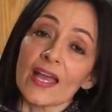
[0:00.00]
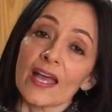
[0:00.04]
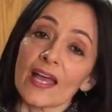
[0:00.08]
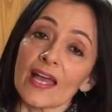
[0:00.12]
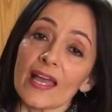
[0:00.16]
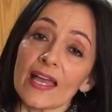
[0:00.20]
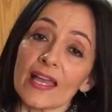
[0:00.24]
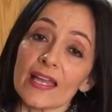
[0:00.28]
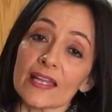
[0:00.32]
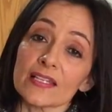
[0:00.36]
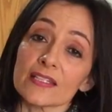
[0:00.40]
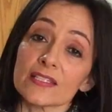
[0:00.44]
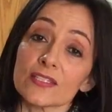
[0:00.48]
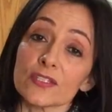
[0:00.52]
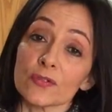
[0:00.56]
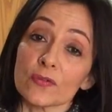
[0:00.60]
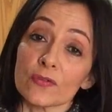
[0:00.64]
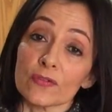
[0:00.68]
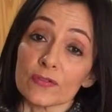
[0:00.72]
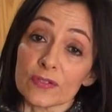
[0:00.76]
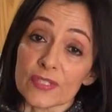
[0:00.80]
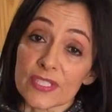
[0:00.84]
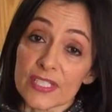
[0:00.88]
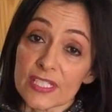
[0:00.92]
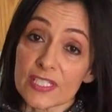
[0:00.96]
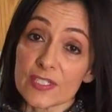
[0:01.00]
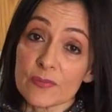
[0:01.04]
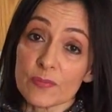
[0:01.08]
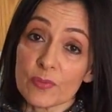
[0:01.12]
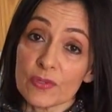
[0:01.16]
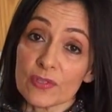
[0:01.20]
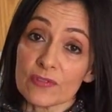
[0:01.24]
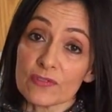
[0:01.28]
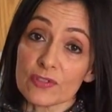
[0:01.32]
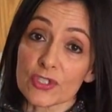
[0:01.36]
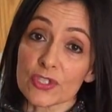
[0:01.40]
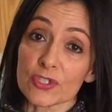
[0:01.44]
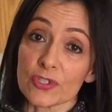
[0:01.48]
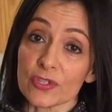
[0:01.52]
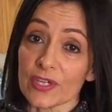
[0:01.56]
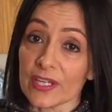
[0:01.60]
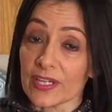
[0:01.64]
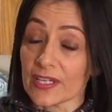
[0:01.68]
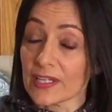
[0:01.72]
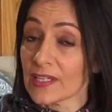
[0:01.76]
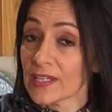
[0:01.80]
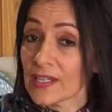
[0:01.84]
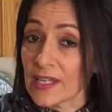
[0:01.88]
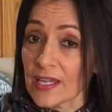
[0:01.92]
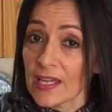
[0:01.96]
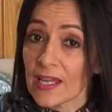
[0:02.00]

and your teaspoon of sugar